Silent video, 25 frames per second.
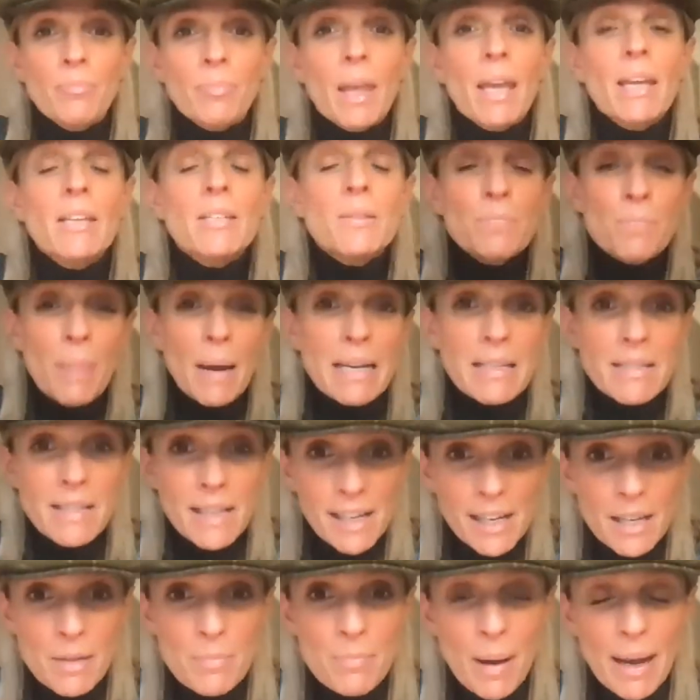it's
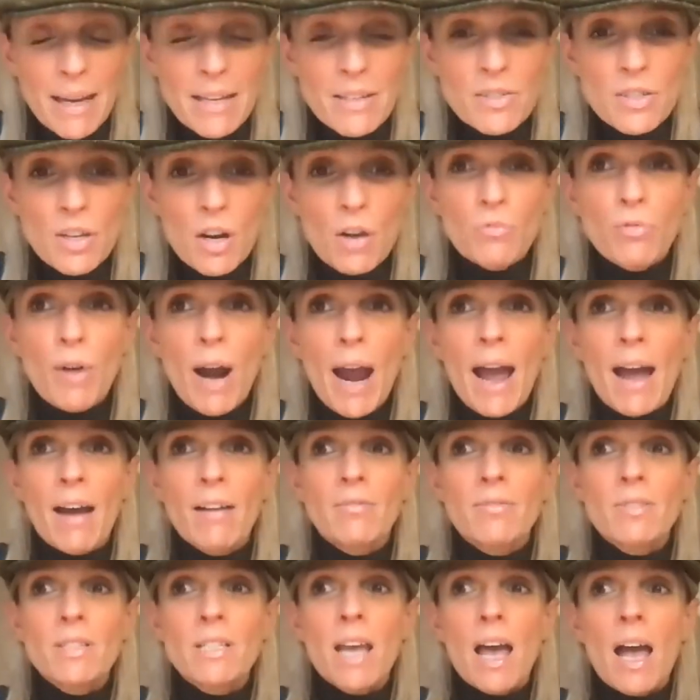basically based
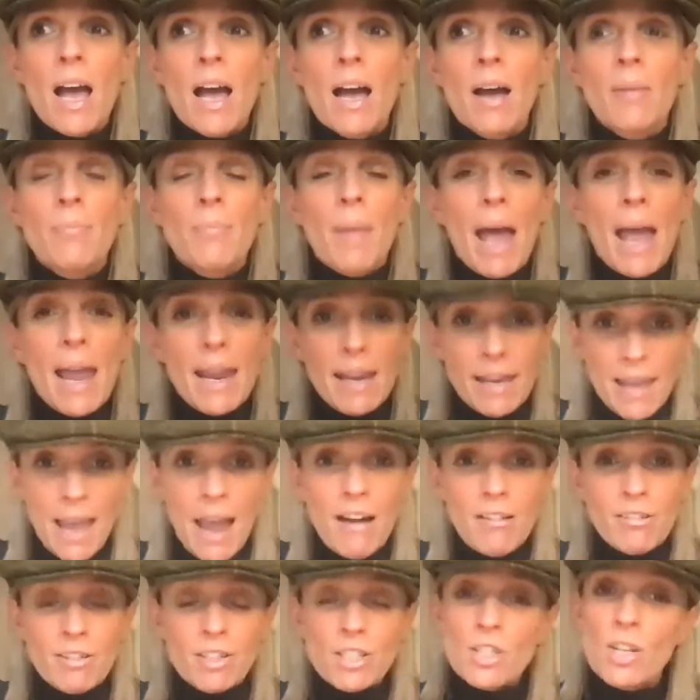around a
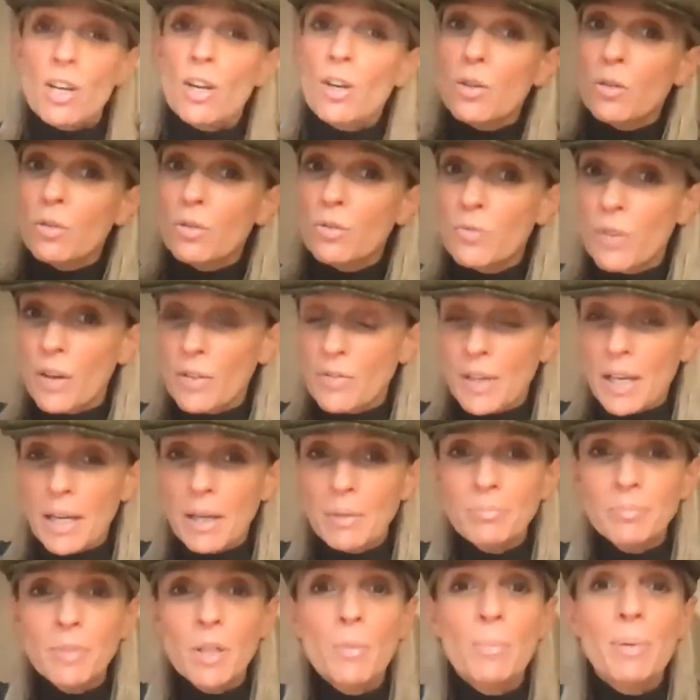character called
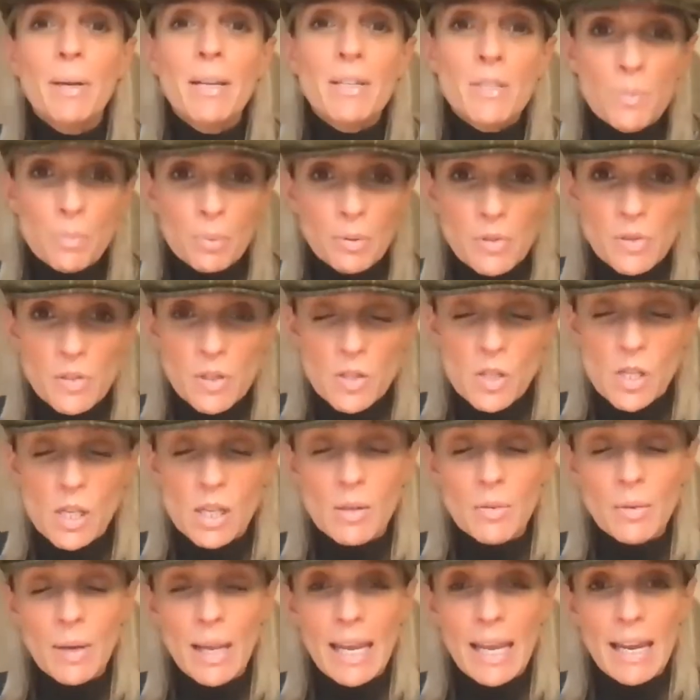Vivian, who plays a
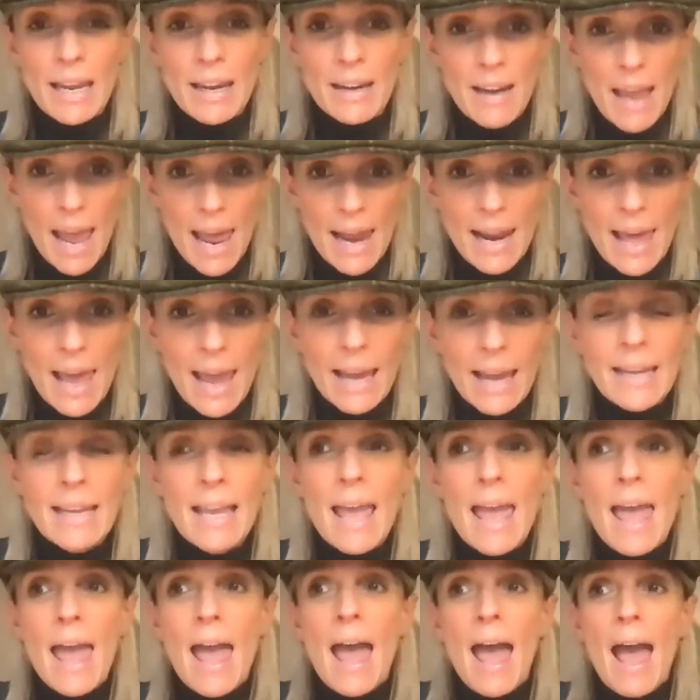prostitute in LA,
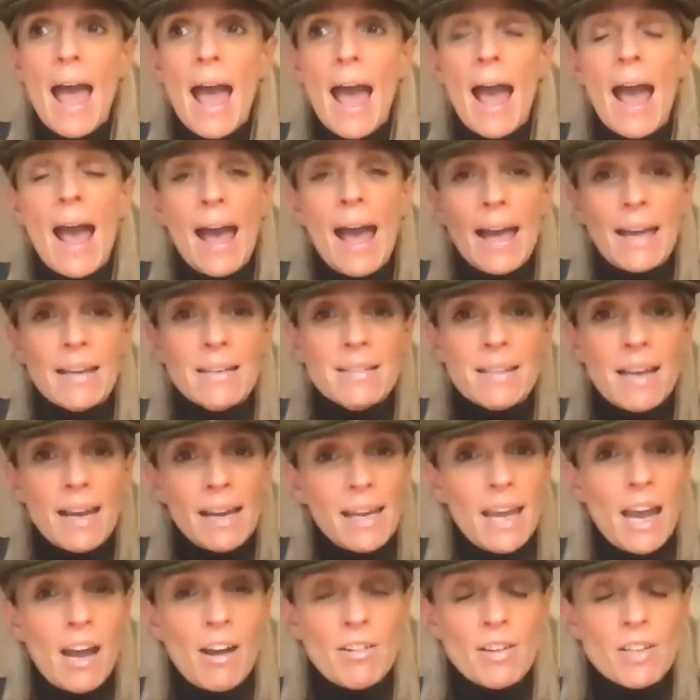and a
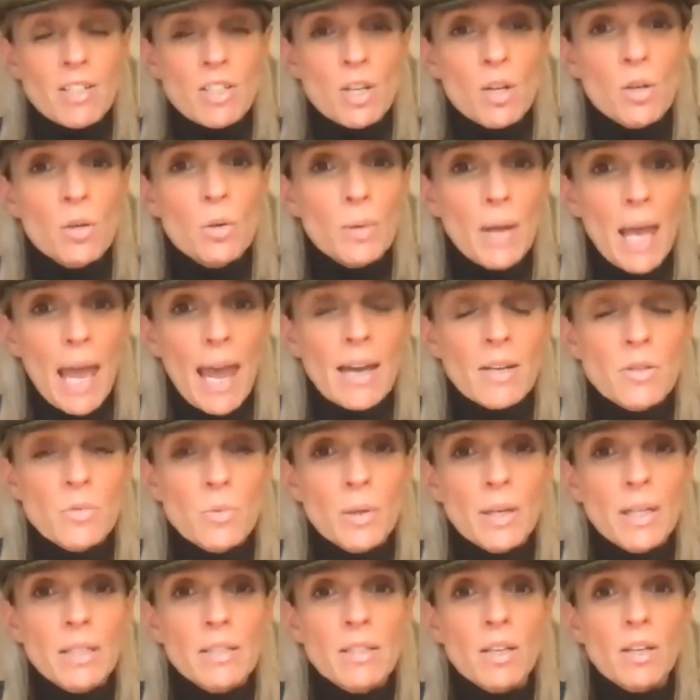character called
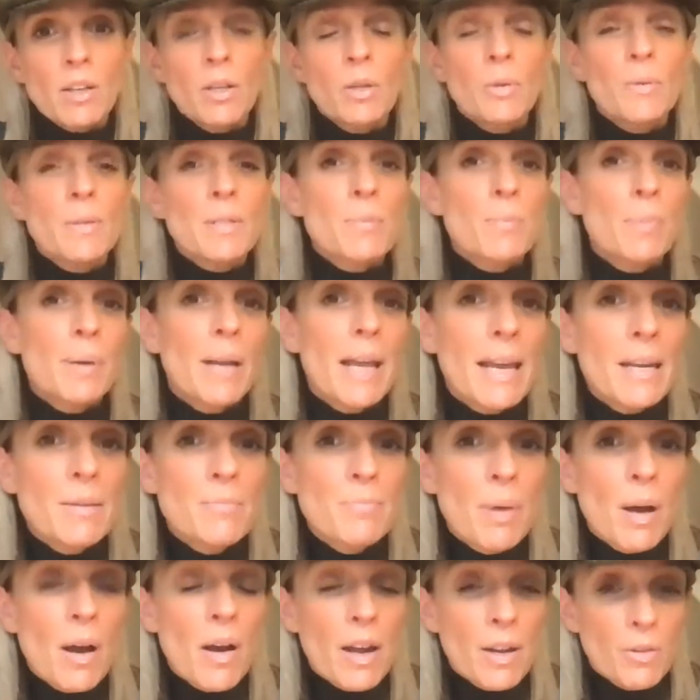Edward, who is
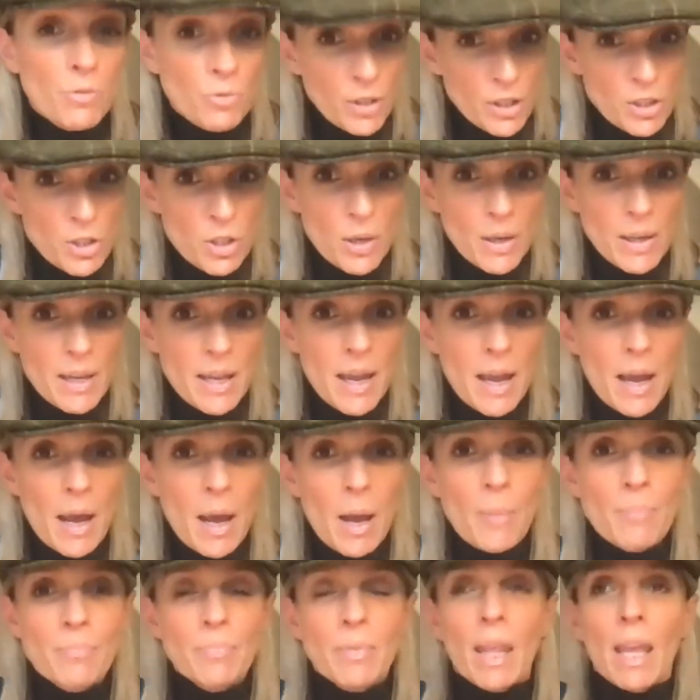played by Richard
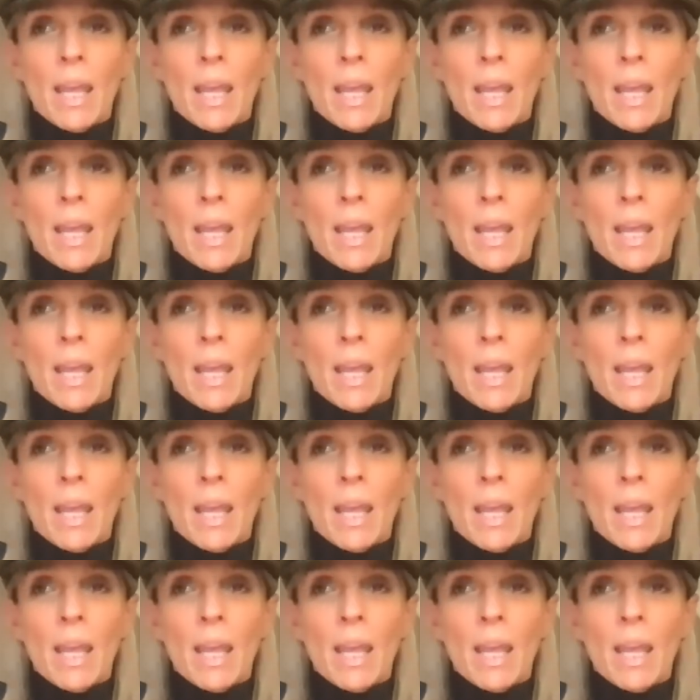Gere.